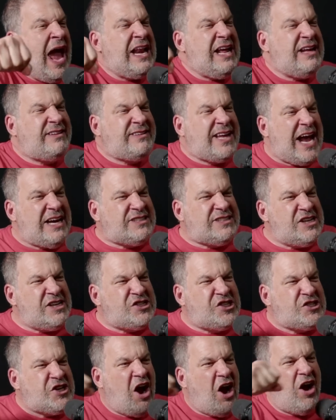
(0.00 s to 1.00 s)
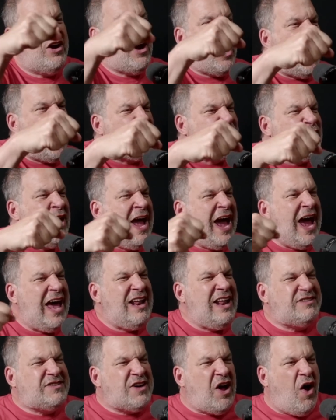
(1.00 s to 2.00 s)
he takes his shirt off,
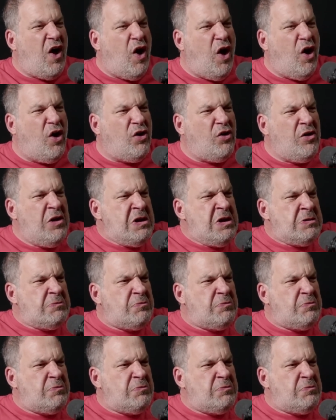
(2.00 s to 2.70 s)
and it's a whole,